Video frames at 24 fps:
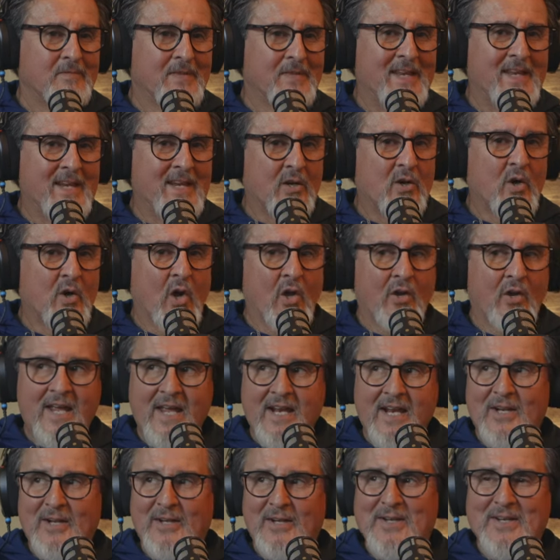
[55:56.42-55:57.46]
they didn't call it
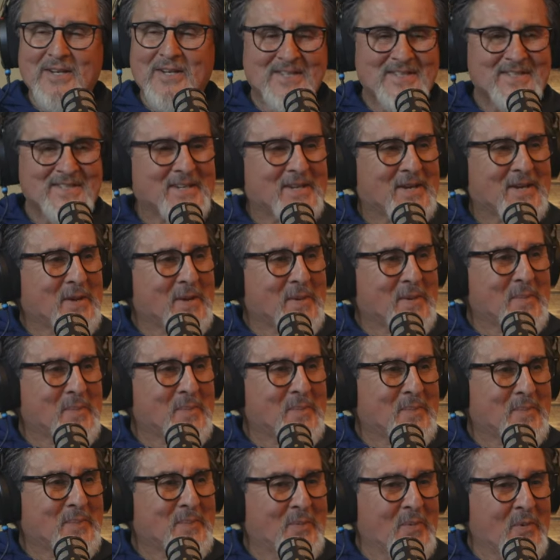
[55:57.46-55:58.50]
analytics,
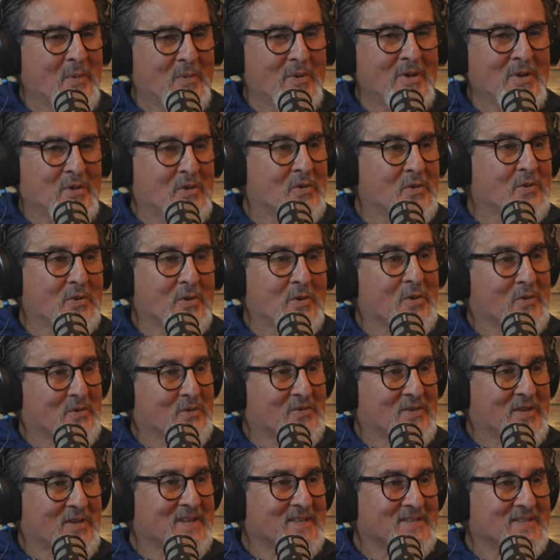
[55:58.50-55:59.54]
but we knew
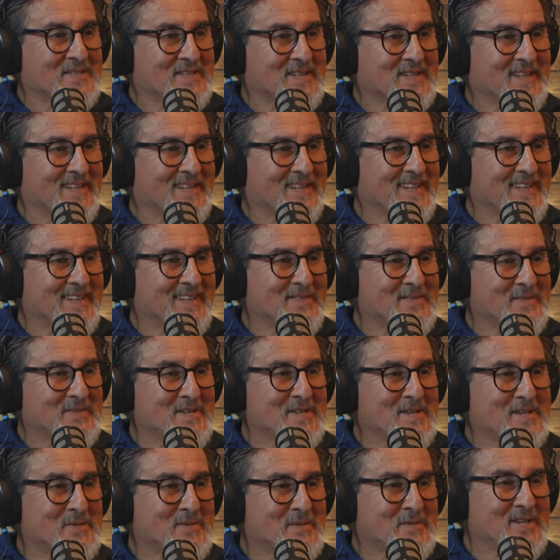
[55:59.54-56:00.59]
those things. Yeah, we
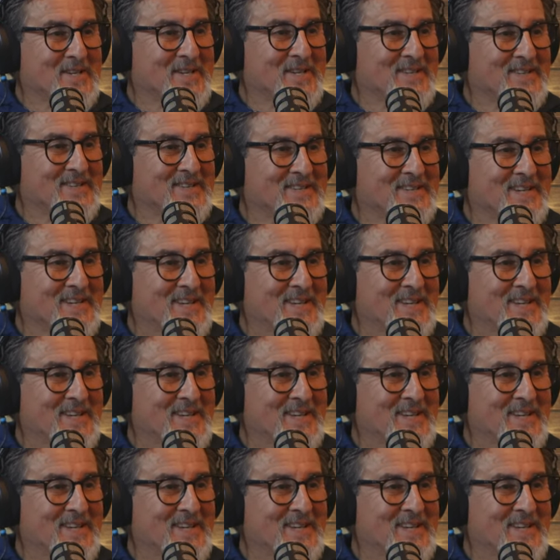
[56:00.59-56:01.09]
did. We did.